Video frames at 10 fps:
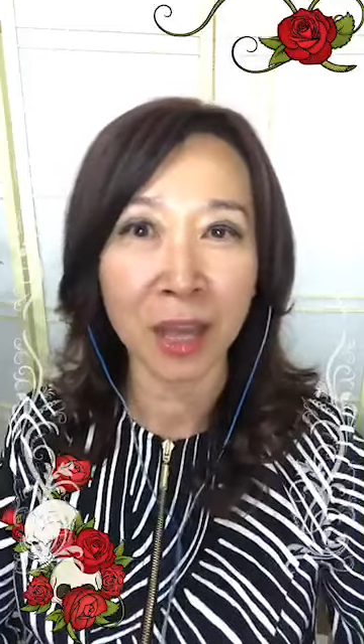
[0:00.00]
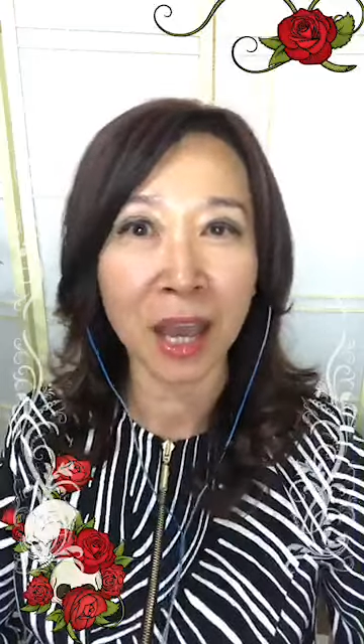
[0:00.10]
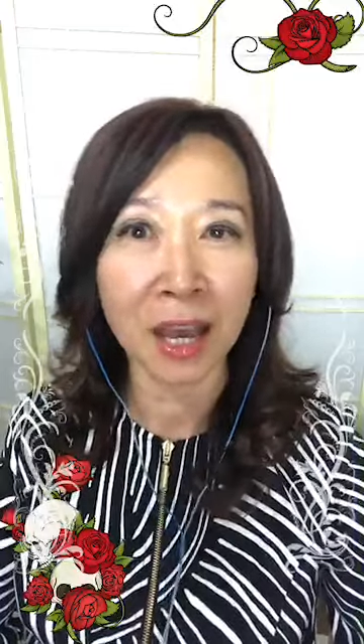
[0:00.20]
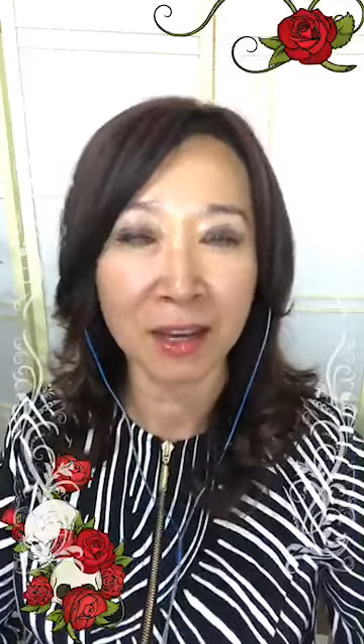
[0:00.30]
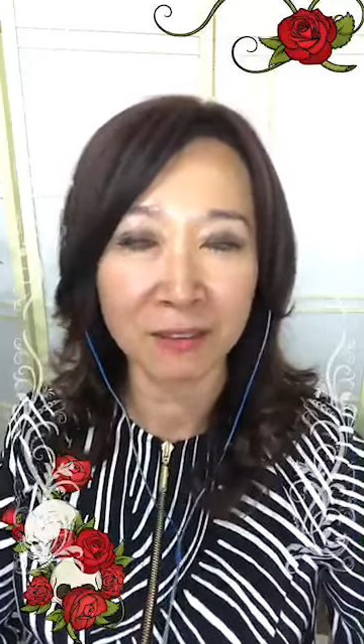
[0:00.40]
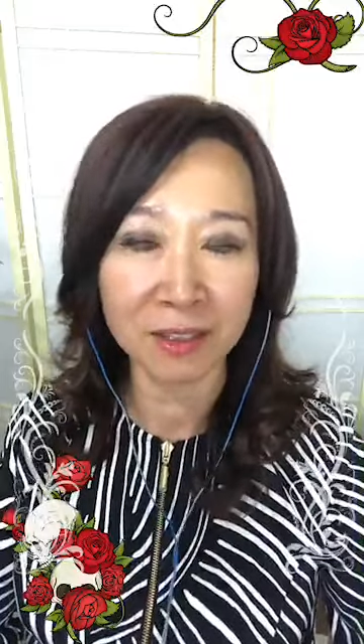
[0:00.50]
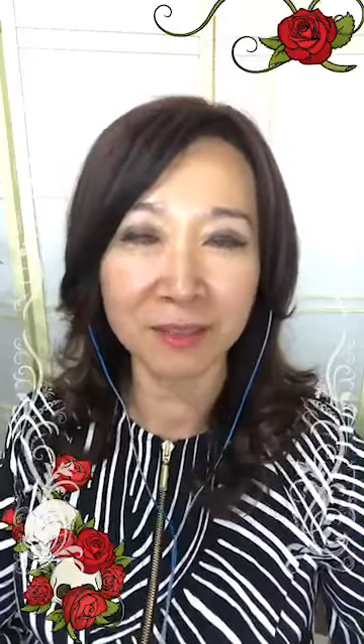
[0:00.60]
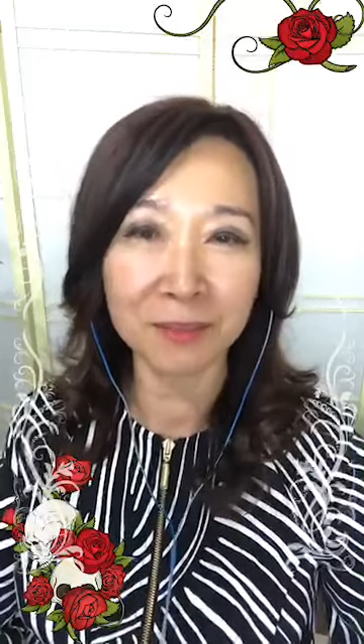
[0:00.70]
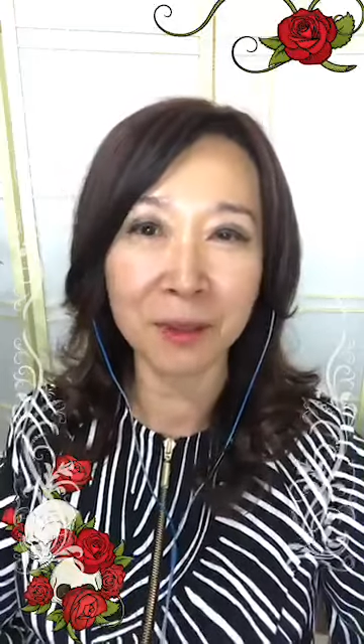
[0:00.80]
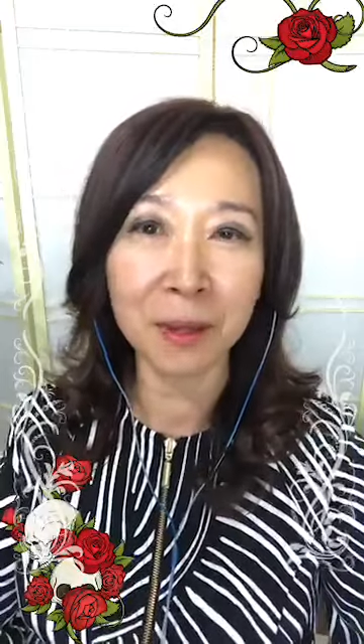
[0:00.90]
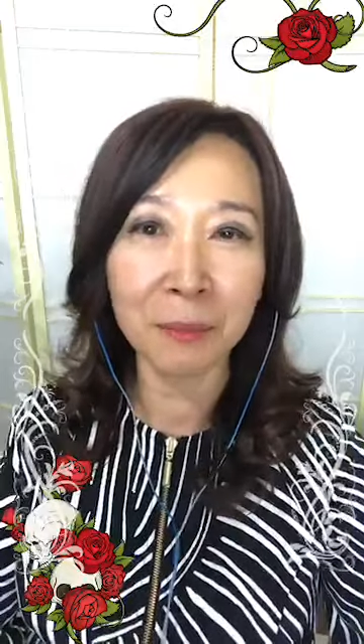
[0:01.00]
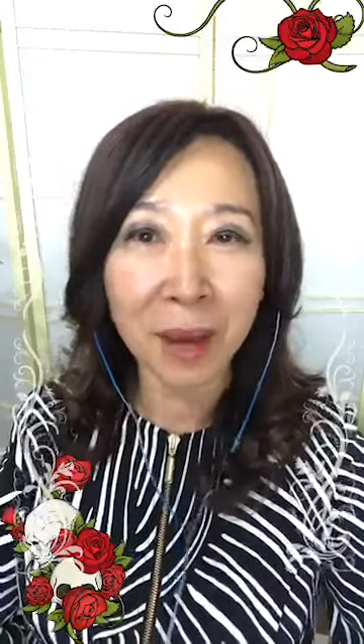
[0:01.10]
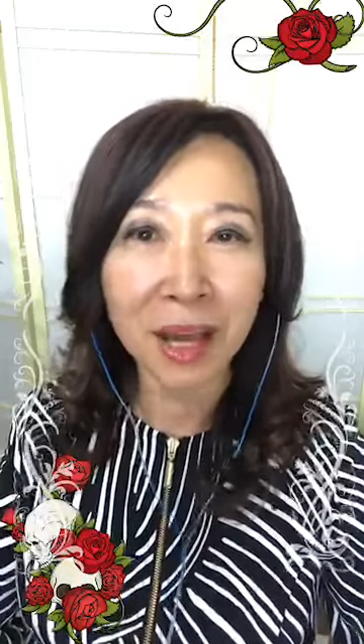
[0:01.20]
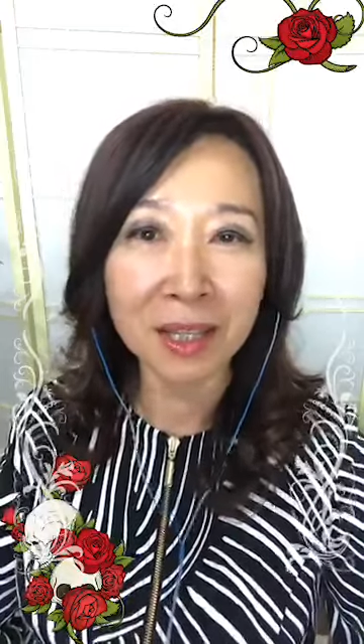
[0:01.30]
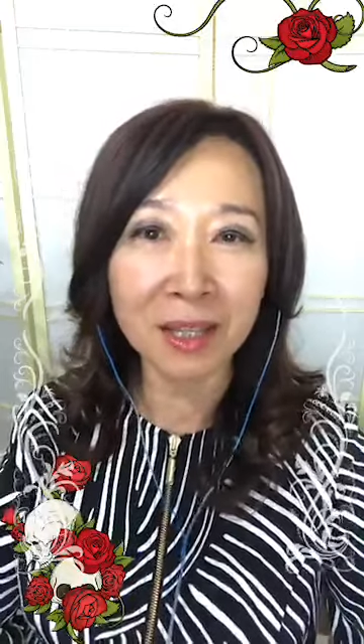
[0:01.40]
have.
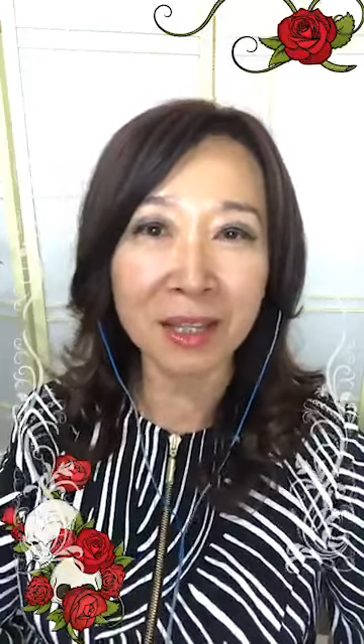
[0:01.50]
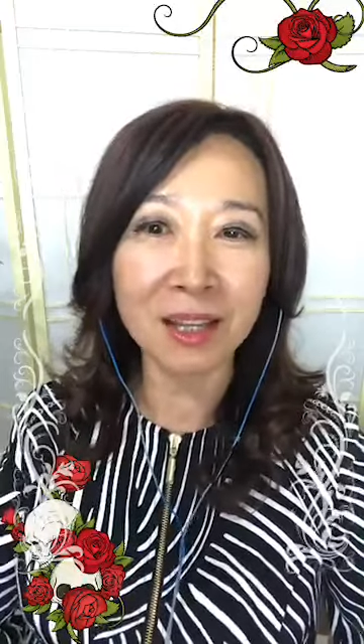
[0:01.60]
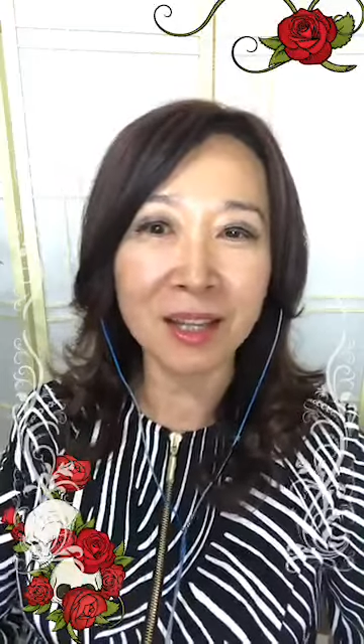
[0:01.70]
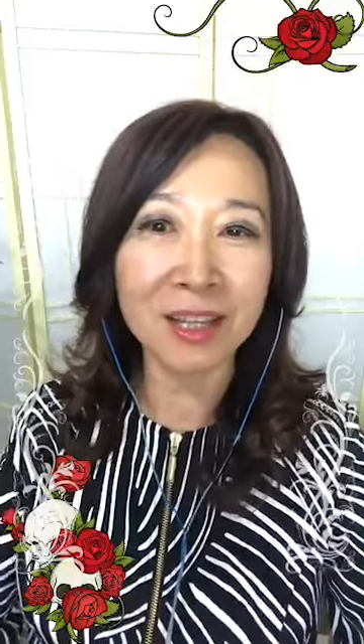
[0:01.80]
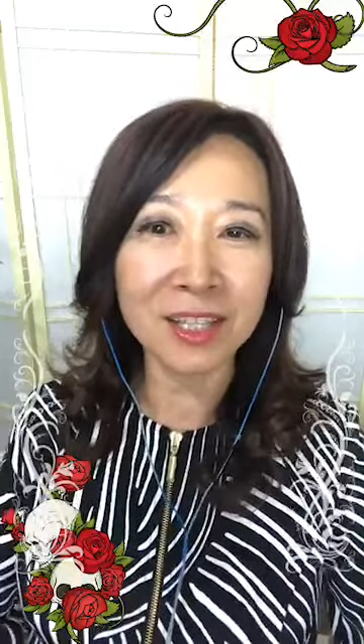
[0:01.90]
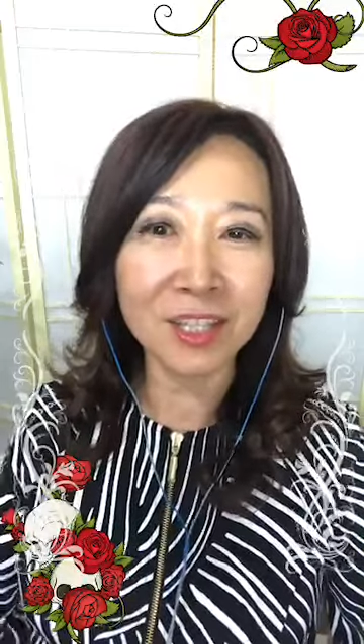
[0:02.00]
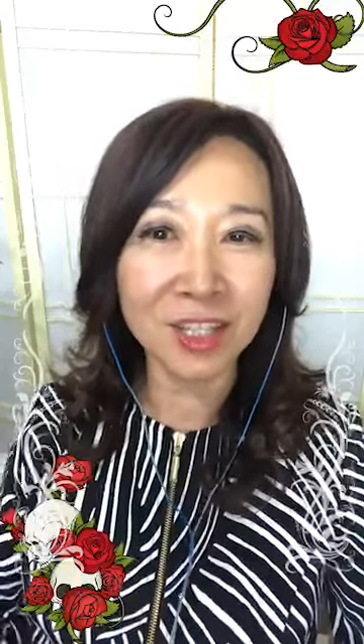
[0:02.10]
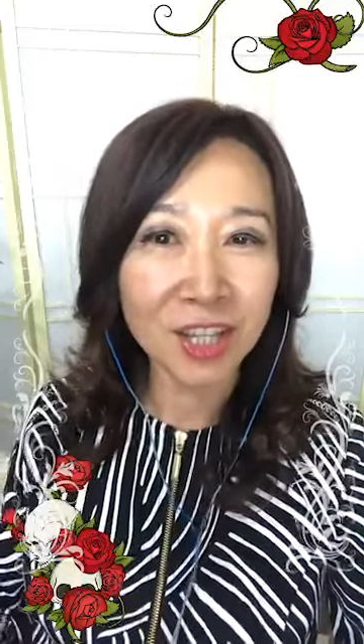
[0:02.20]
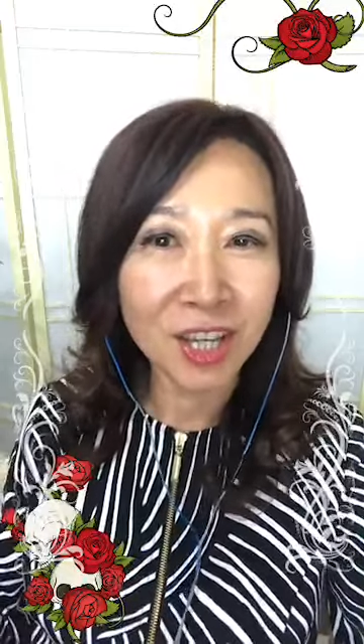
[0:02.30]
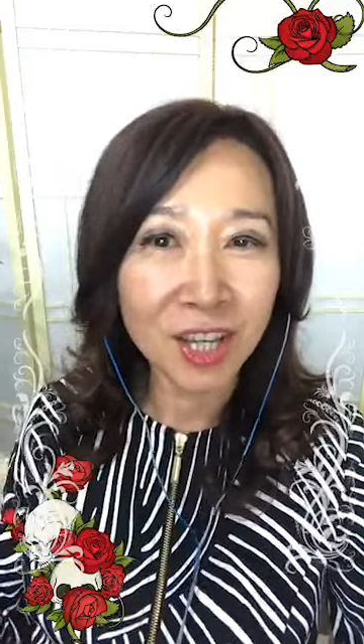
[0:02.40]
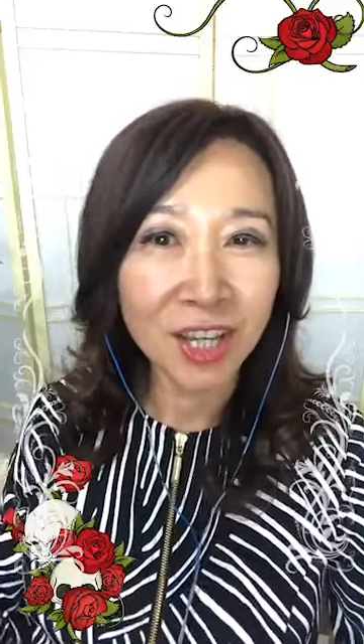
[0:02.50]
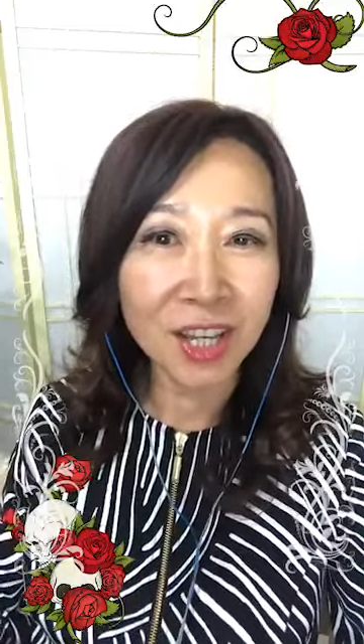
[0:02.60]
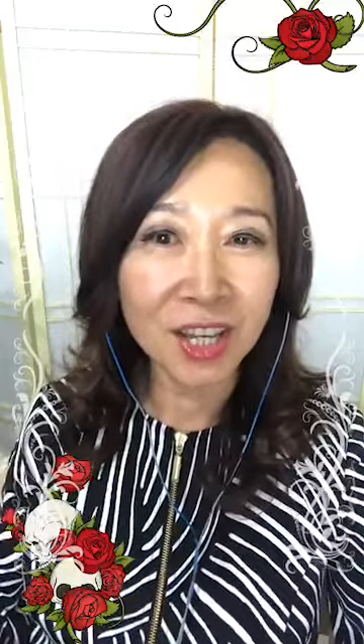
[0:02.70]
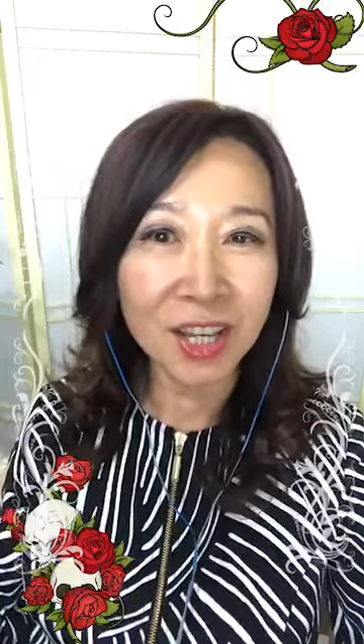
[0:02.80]
But she